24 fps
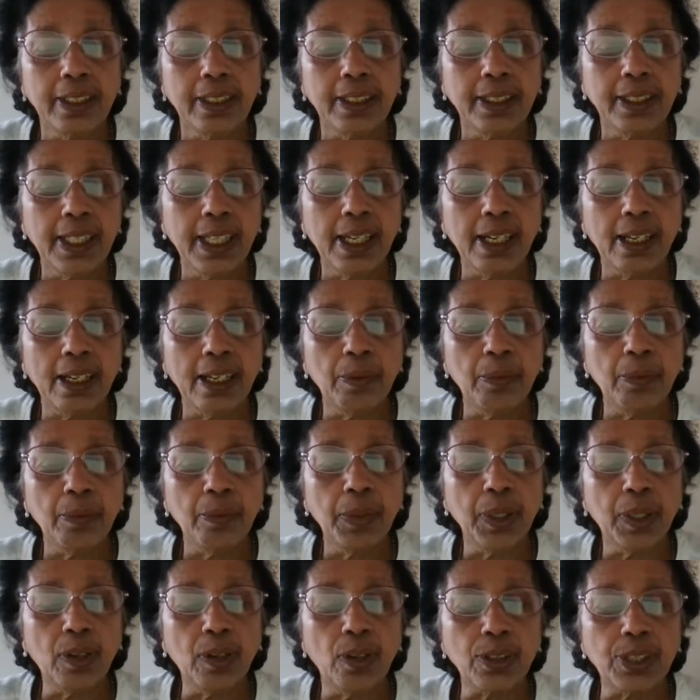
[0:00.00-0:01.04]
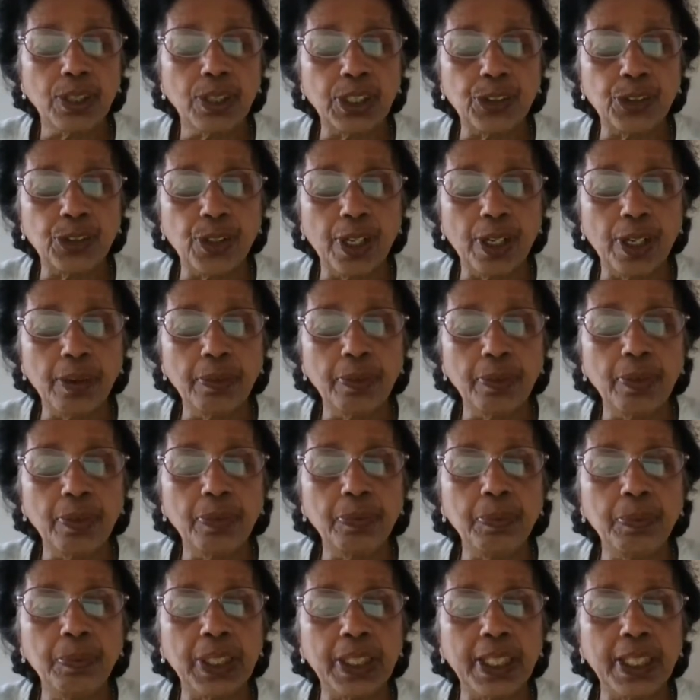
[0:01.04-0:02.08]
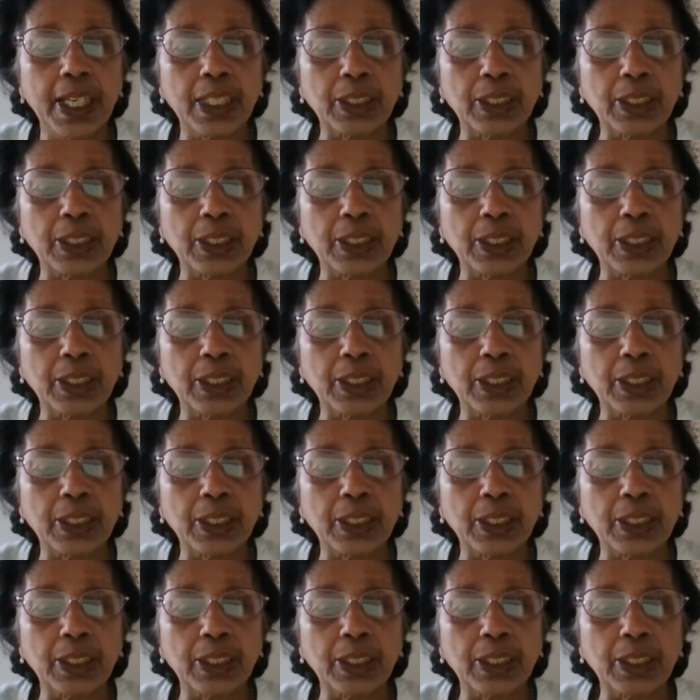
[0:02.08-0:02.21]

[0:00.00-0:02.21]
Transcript: there because it should have been